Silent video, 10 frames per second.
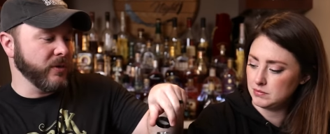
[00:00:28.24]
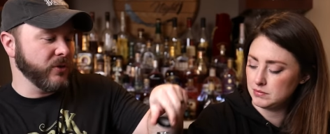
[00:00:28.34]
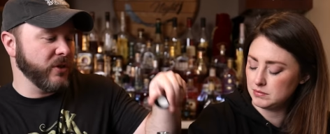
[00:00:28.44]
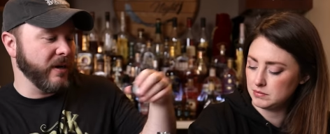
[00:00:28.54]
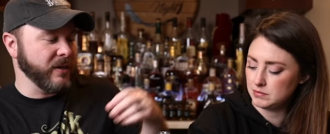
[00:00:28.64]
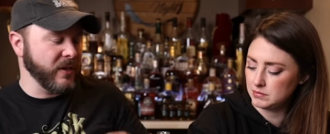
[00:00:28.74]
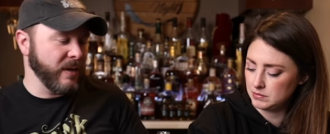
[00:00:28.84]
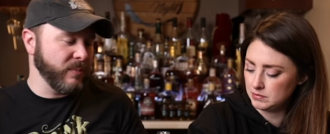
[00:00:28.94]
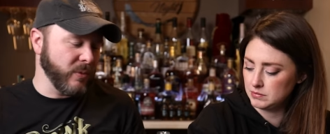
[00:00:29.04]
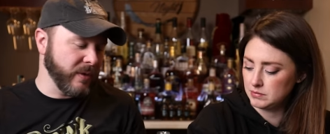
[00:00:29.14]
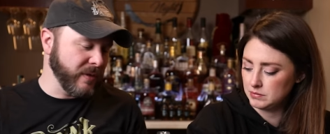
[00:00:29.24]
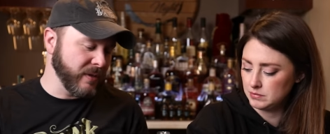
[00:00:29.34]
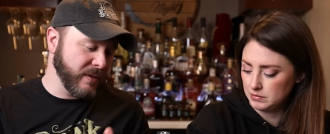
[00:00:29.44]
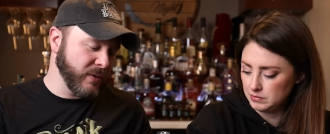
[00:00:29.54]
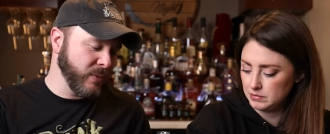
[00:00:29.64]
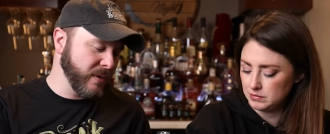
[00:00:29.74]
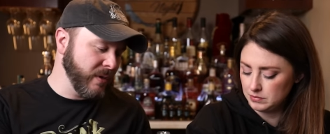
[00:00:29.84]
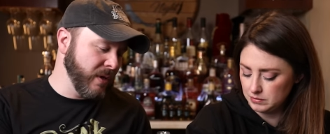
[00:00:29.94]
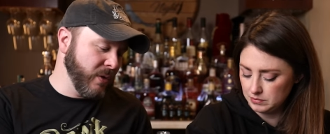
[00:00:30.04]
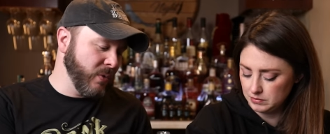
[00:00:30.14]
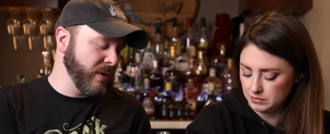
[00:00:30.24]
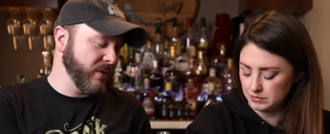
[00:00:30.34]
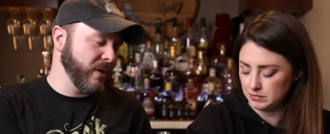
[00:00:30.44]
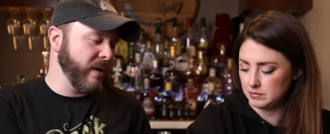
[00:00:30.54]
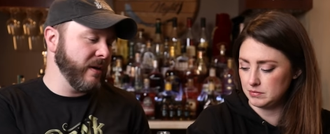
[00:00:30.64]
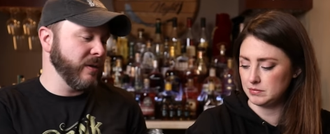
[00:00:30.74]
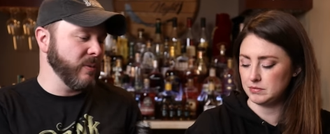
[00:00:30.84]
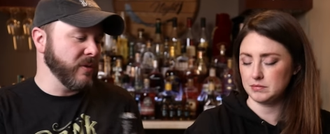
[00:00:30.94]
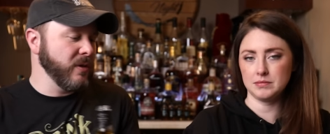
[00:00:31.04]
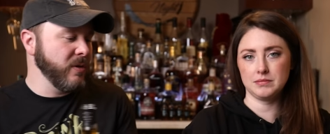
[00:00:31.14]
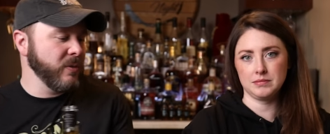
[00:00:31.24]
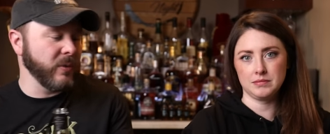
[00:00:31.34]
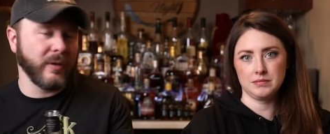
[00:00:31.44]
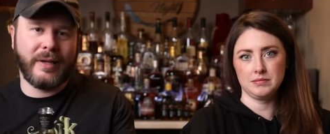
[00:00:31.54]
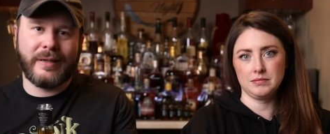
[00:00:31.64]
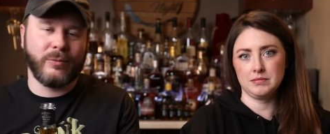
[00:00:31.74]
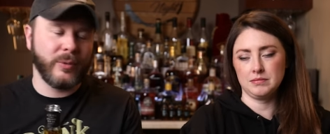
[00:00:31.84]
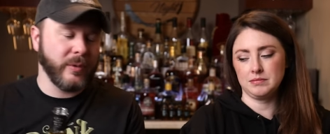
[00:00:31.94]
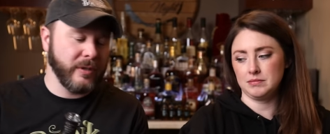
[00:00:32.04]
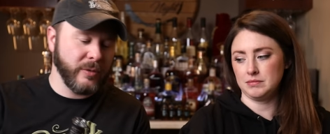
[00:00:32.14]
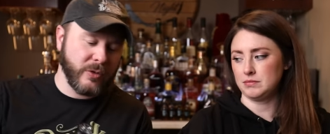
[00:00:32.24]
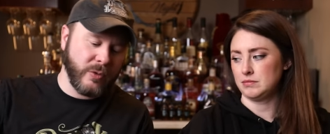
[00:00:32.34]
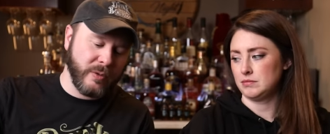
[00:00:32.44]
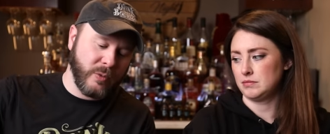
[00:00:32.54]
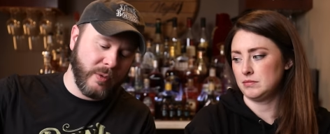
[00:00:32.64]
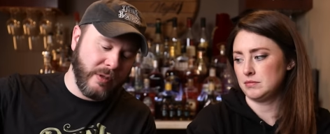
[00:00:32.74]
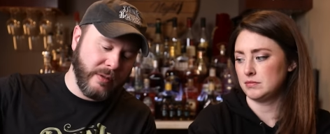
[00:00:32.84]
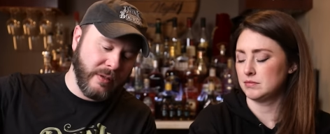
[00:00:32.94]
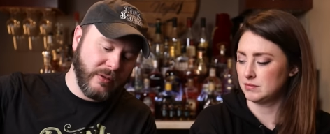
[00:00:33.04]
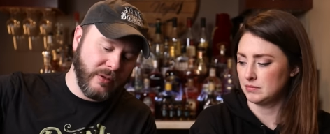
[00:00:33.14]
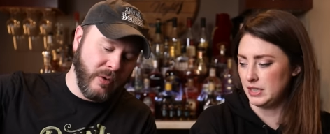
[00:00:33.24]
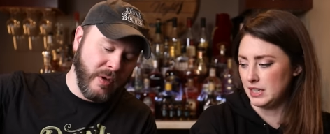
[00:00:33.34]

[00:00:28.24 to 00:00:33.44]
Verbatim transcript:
Speaker 1: will share a sample with us. This one, we just saw it and it was new, and we're like, we want to do a Short and Sweet on this, so